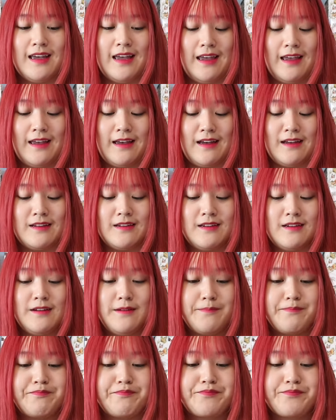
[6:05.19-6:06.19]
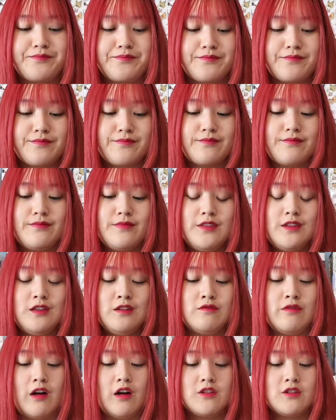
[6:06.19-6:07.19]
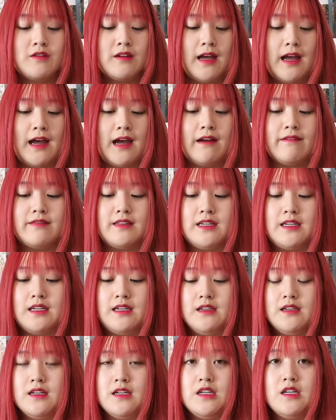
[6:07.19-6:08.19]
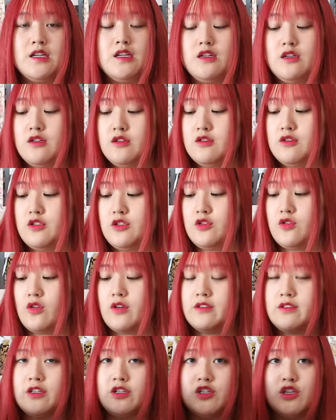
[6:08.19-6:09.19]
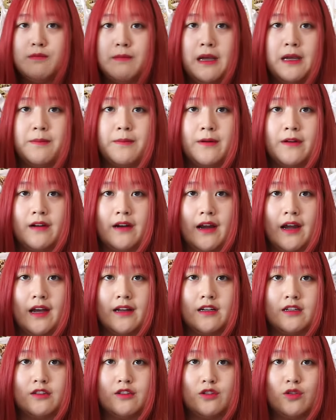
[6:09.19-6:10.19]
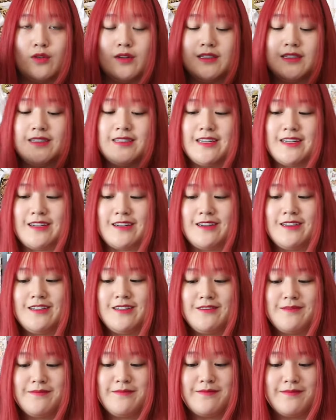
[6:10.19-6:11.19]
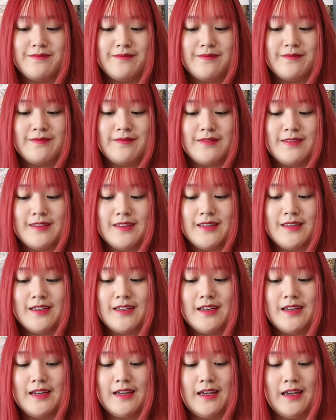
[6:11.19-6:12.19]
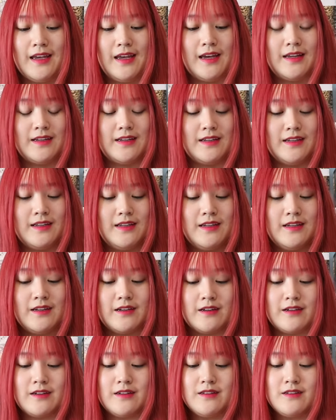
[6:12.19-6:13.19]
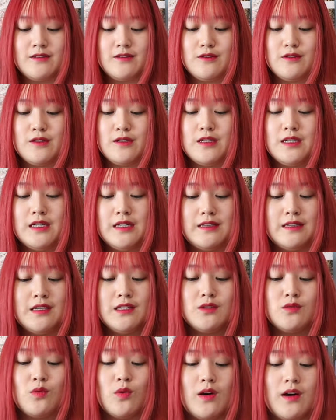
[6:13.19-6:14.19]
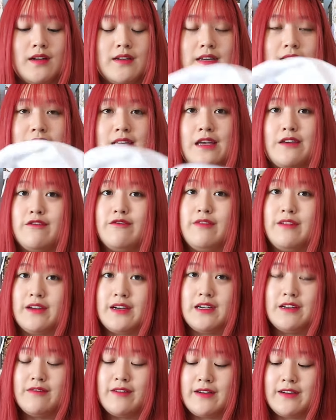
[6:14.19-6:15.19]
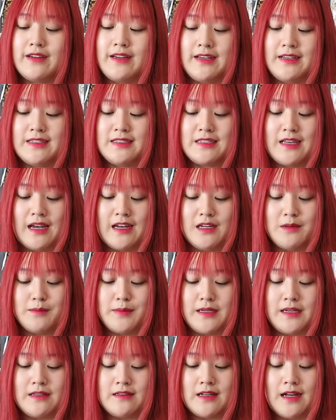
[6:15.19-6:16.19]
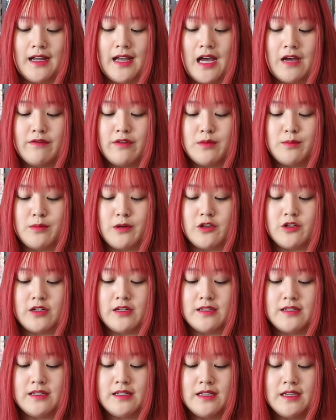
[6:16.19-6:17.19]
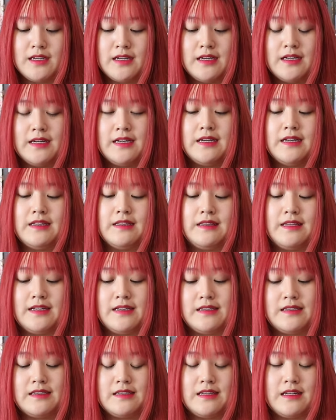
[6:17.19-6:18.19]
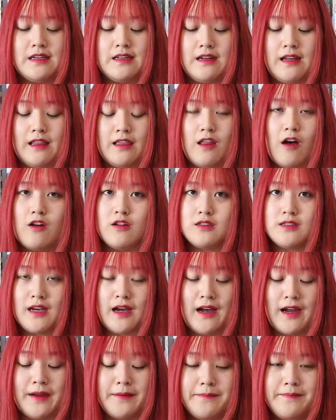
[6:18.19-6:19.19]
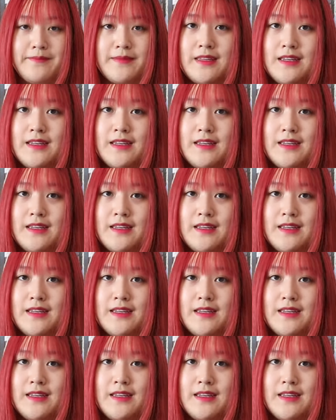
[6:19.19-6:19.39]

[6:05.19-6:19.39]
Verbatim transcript: And we also have the Dior tissue paper and Dior sticker. And in here, this one is a very, very exciting piece. I haven't purchased this in a long time.